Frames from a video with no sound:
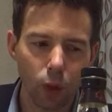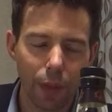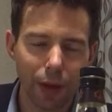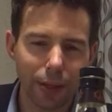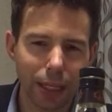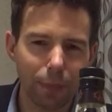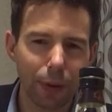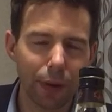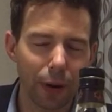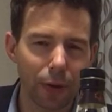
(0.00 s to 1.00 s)
And then deep
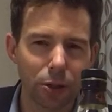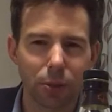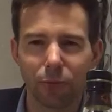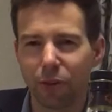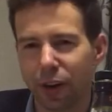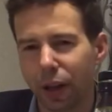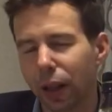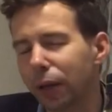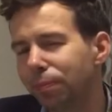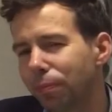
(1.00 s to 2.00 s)
in there, there's some
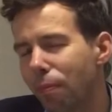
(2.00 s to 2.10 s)
vanilla,